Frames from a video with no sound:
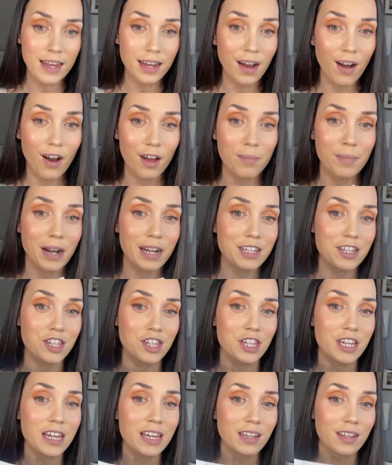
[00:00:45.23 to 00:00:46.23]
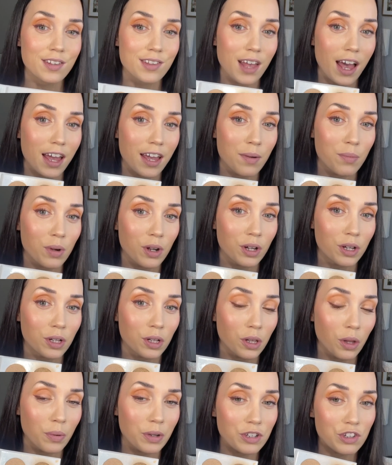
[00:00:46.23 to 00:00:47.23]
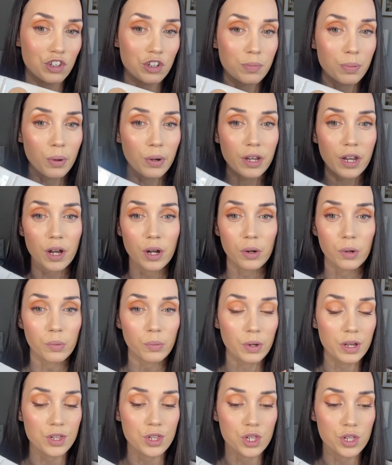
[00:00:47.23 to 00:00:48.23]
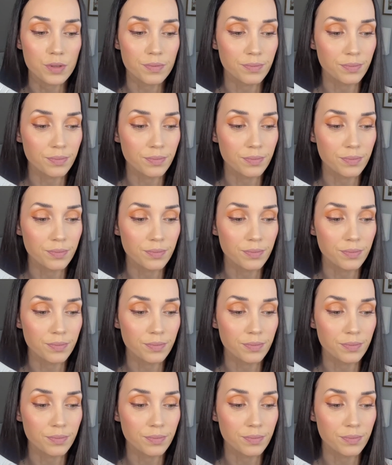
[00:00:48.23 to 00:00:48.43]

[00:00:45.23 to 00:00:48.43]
on my cheeks, I am wearing Glowing 2.0, which,